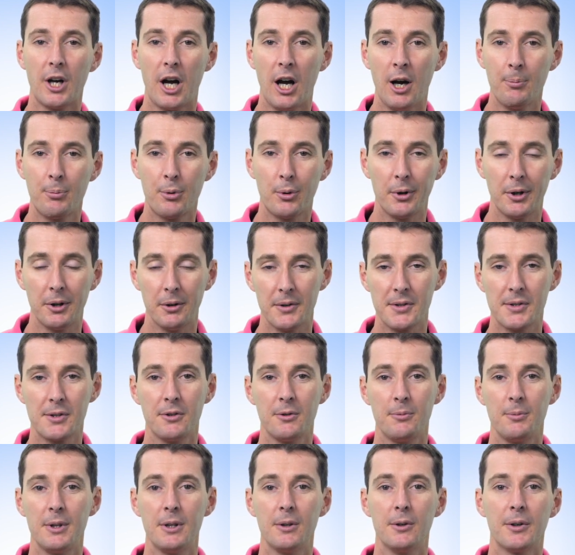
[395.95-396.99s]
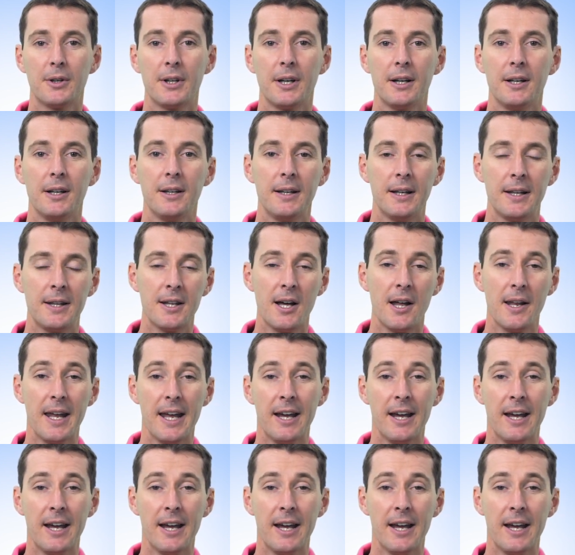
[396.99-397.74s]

operator is going to be located and not